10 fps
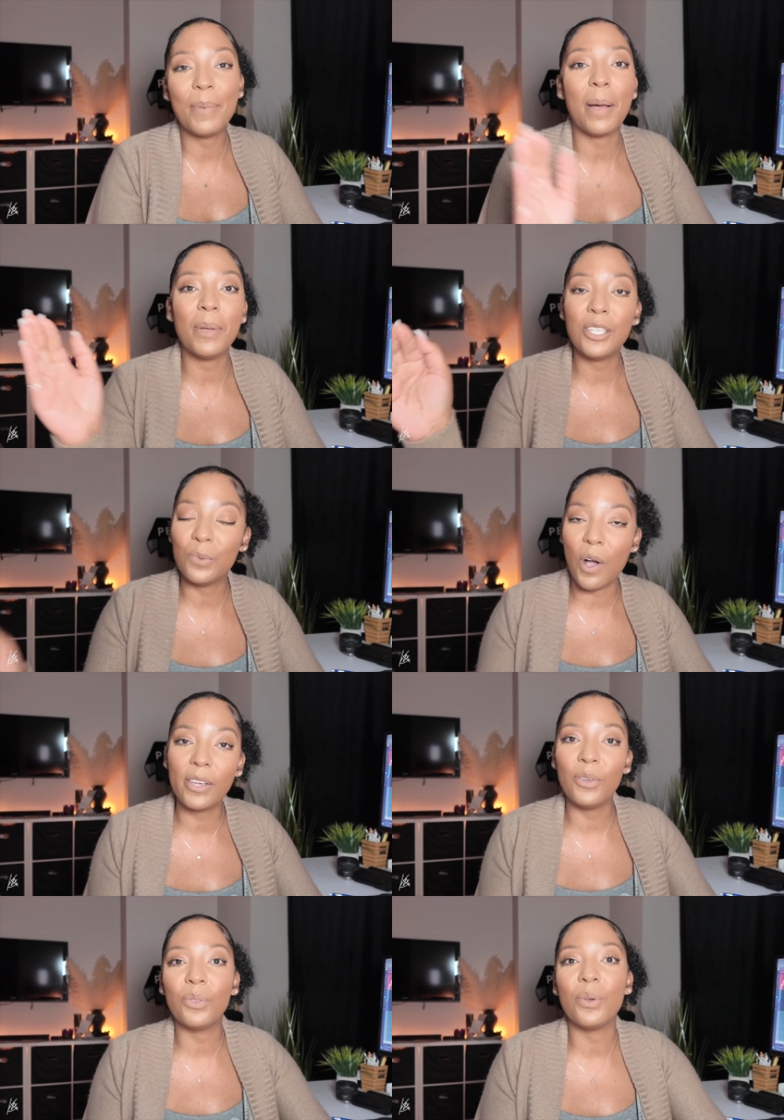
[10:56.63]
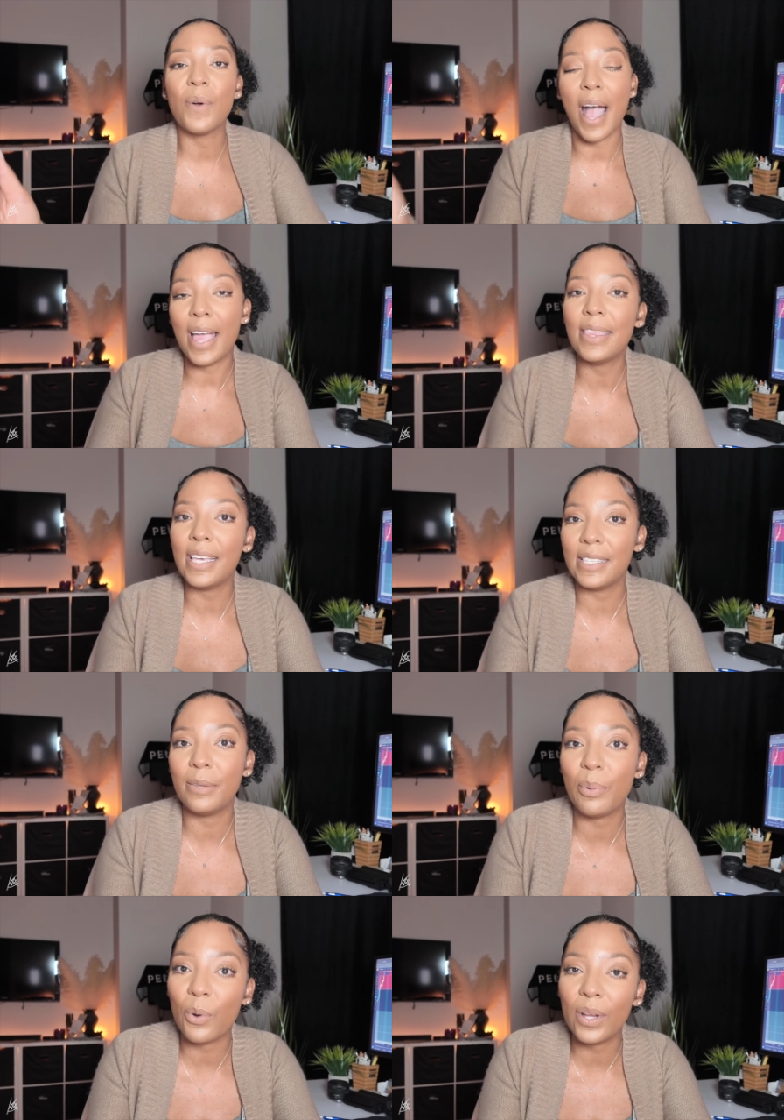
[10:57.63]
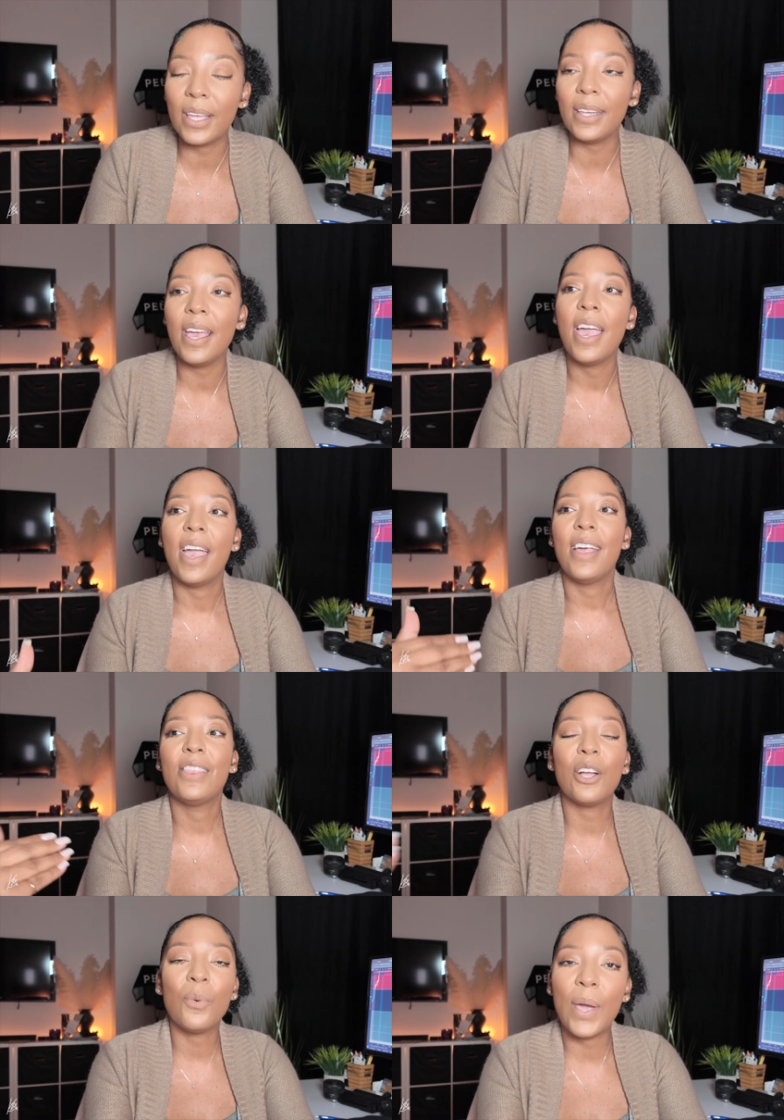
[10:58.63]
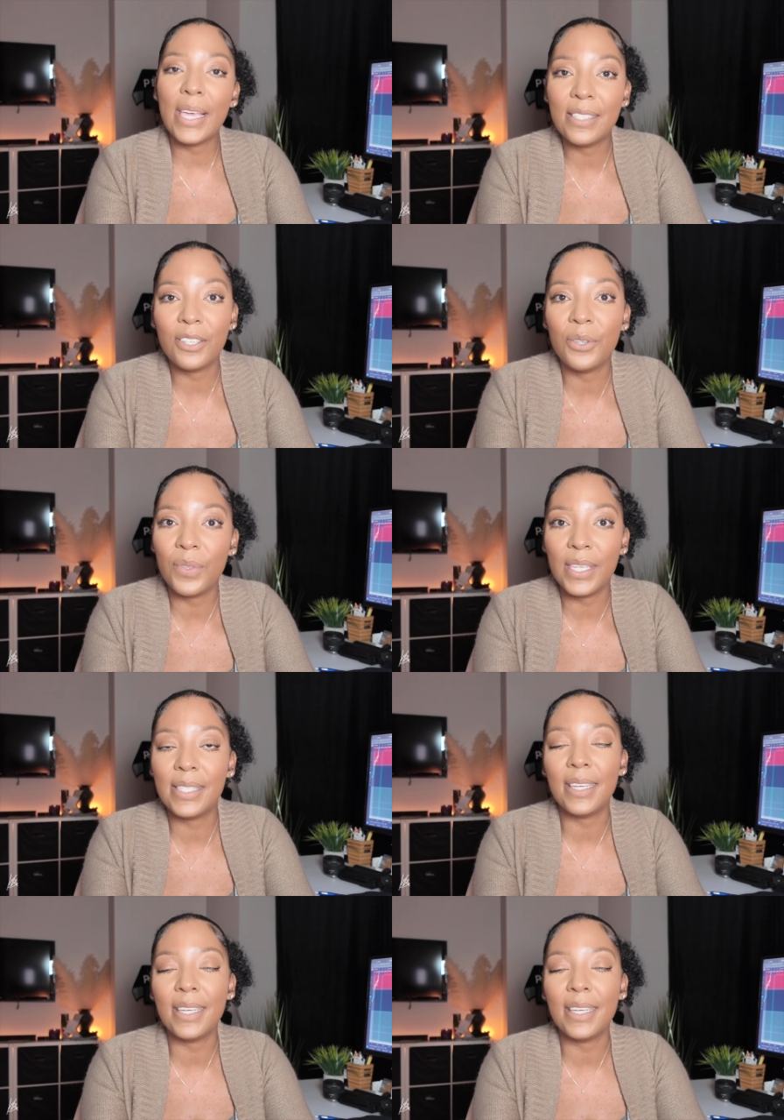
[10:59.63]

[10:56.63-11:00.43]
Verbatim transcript: But I'm going to just walk you through what I think is important. There are ways to do these